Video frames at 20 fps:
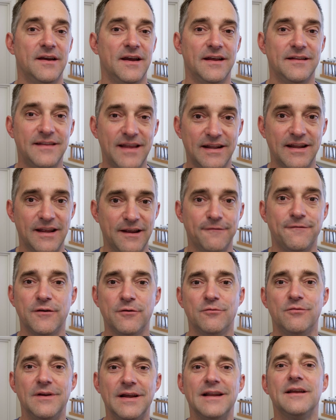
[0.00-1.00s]
And then if
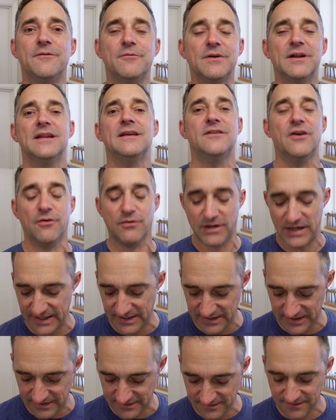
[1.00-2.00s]
you really, really don't
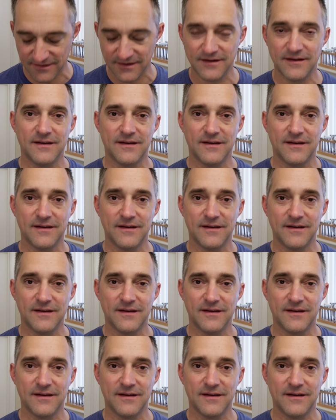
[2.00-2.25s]
like it,